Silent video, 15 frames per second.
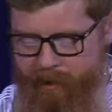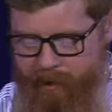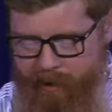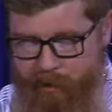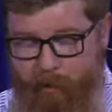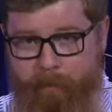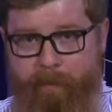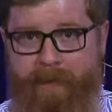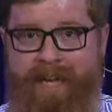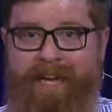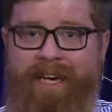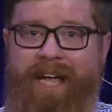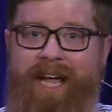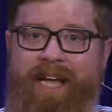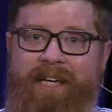And so
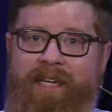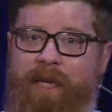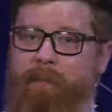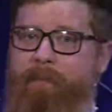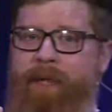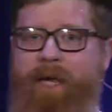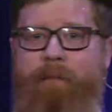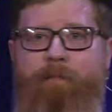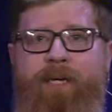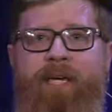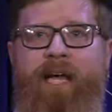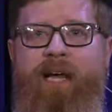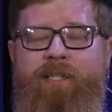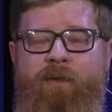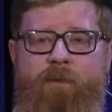plan A and plan B
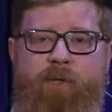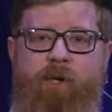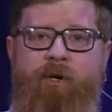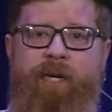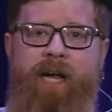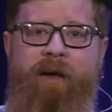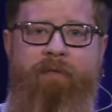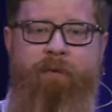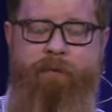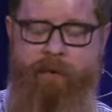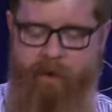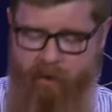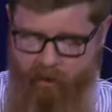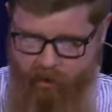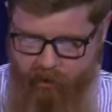hasn't turned out for
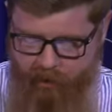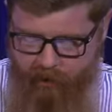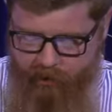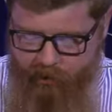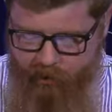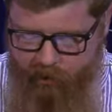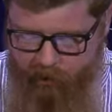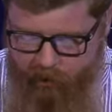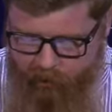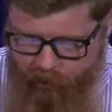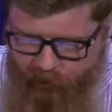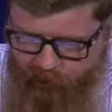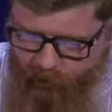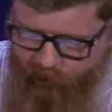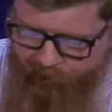Pharaoh, so he
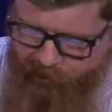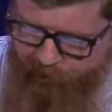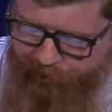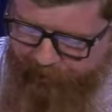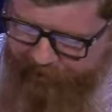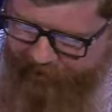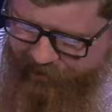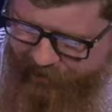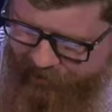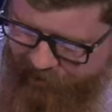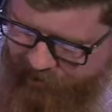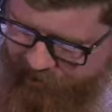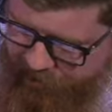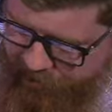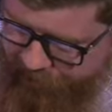resorts to plan
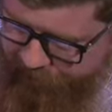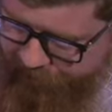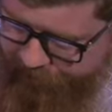C.